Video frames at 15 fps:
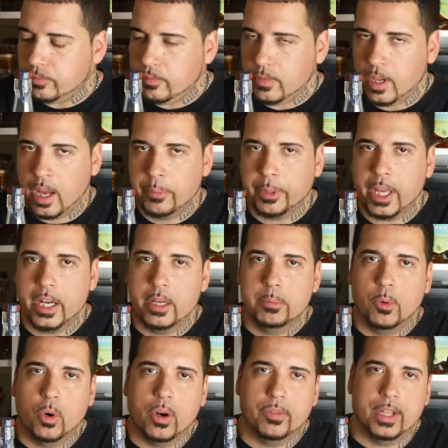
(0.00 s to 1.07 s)
I'm getting
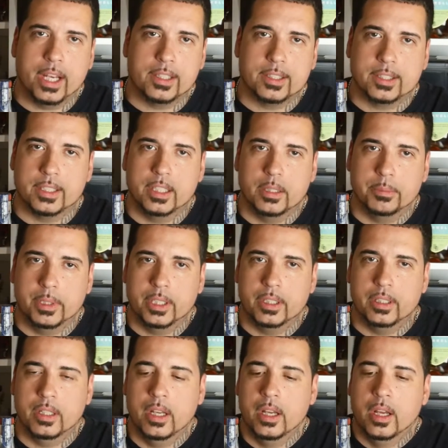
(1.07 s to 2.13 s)
more of that
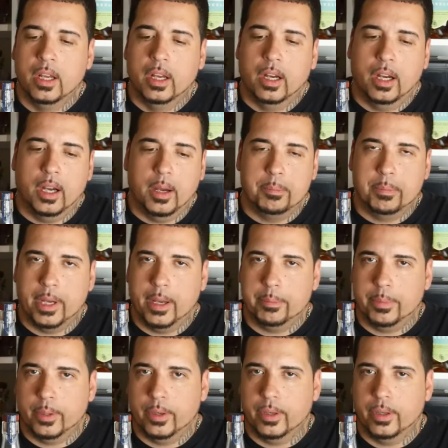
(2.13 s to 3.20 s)
cinnamon,
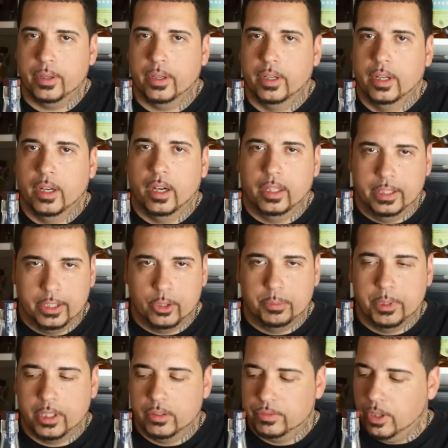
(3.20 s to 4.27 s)
pepper, a little
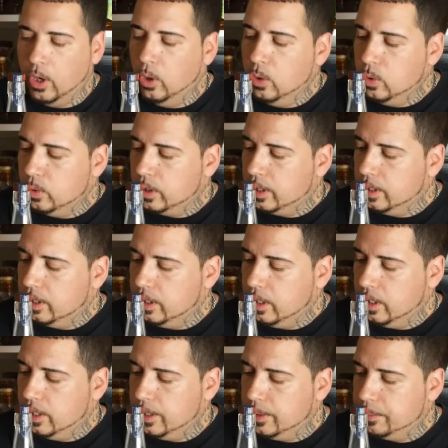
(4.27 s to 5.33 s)
bit of oak.
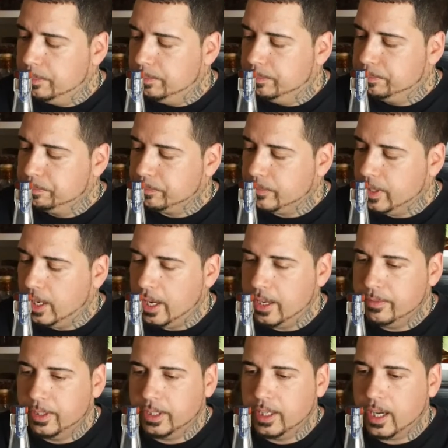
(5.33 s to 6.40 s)
I
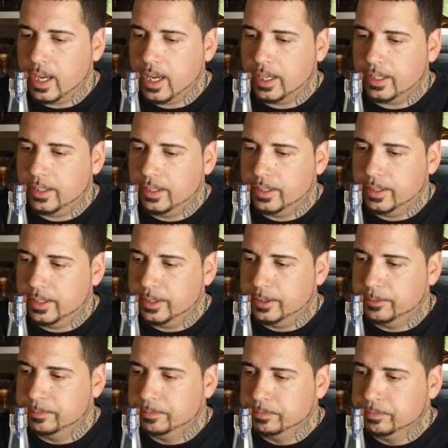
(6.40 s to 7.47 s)
even got
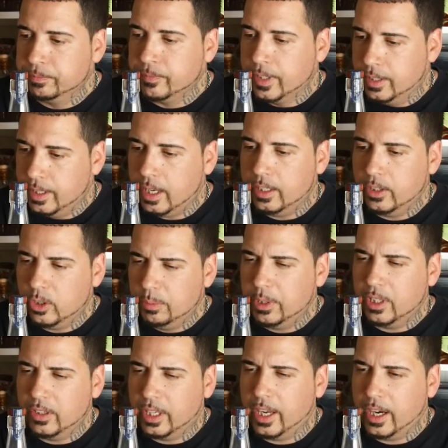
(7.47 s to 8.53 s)
that little
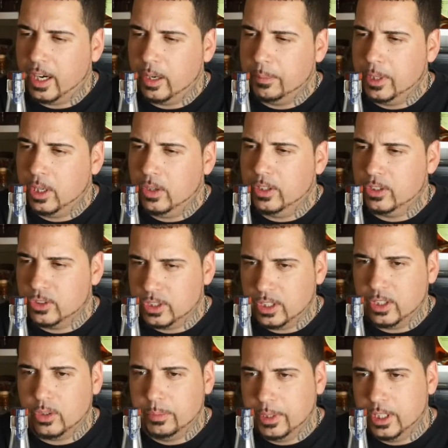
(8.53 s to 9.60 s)
bit of caramel. There's a
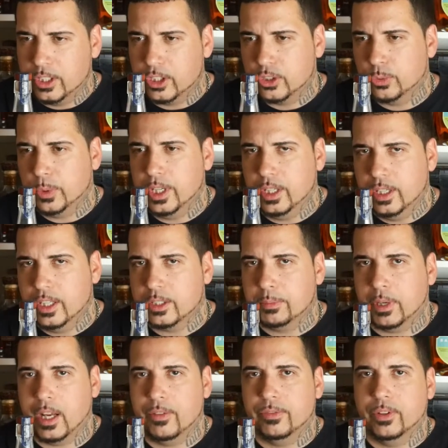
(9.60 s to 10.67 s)
little bit of sweetness,
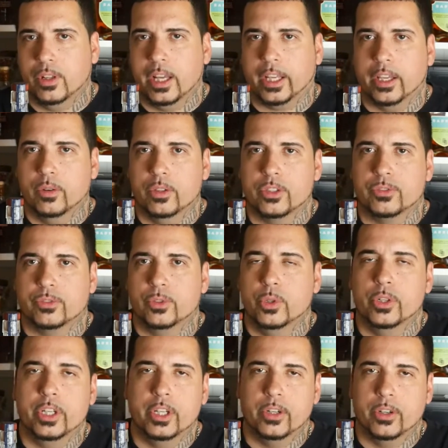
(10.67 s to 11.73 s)
but I feel like it was
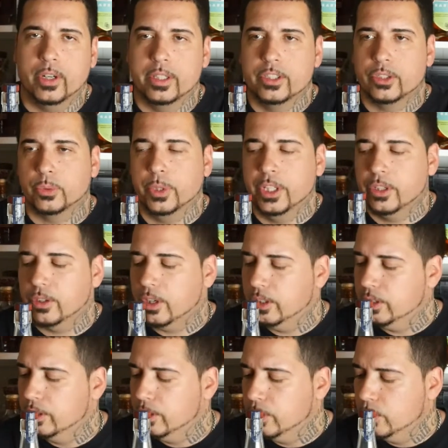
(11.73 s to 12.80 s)
fruitier and sweeter
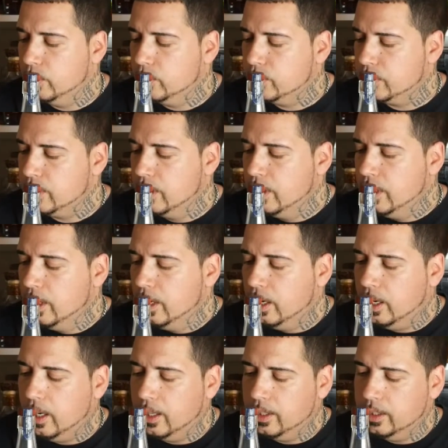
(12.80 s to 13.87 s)
on the nose
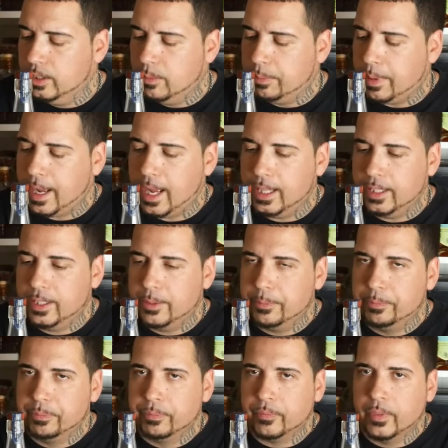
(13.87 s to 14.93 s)
than the
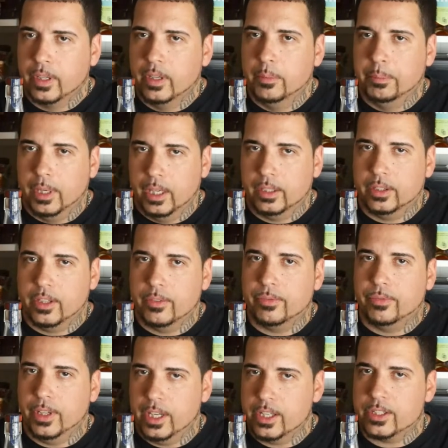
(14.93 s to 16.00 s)
palate. But the
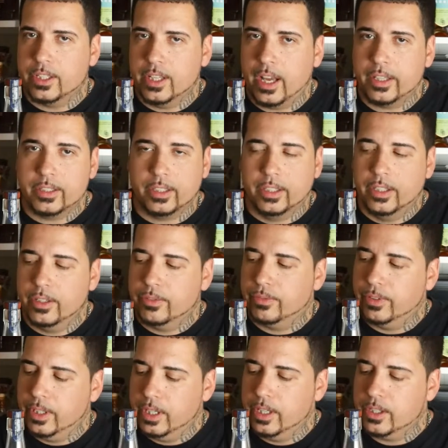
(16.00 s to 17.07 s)
finish, it has a good
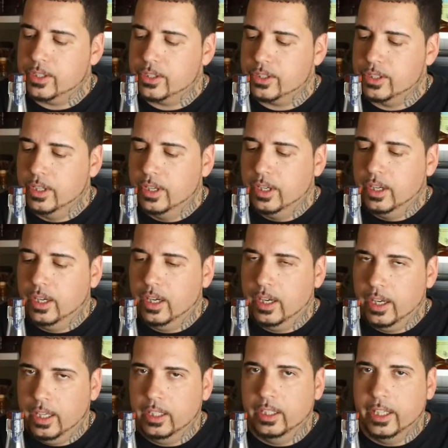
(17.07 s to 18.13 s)
finish.
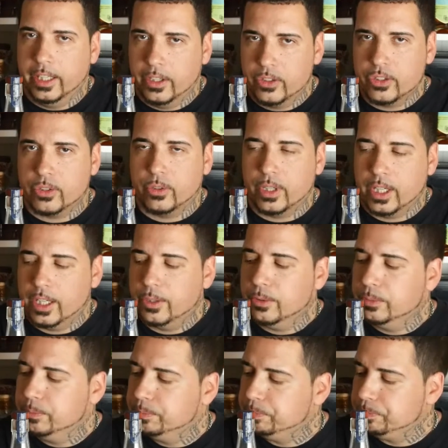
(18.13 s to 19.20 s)
It lingers
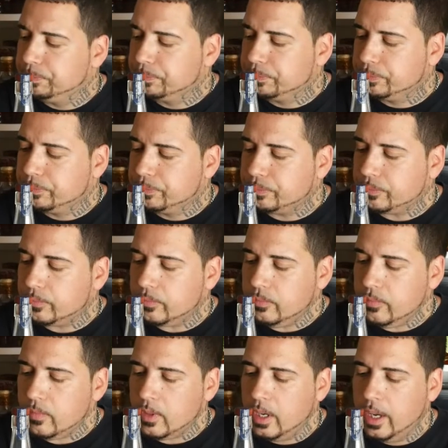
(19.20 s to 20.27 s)
around.
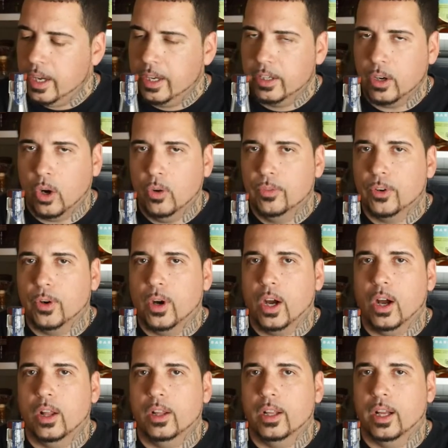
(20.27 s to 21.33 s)
And
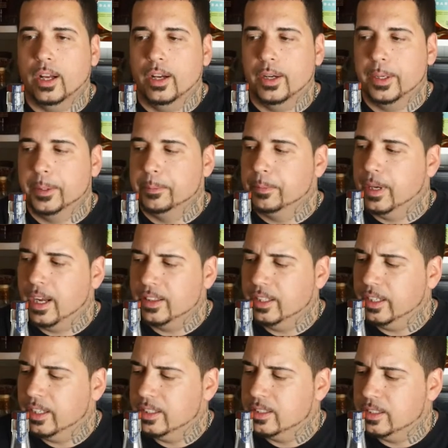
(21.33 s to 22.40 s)
overall, I
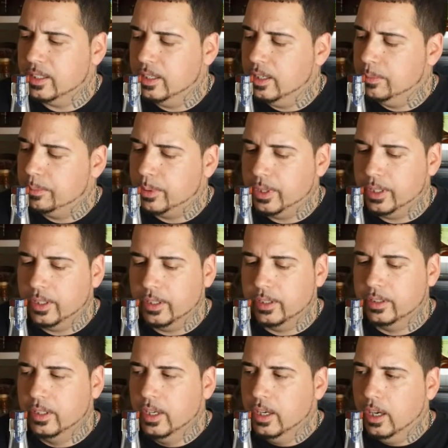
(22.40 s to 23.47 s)
think it's pretty
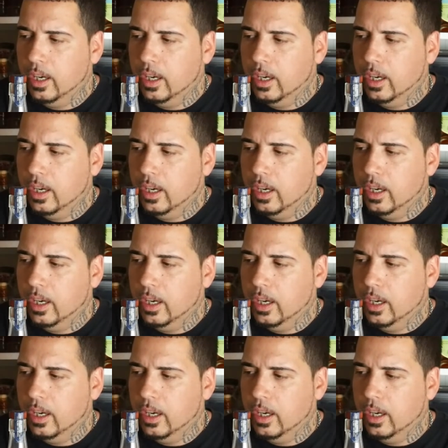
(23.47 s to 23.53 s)
good.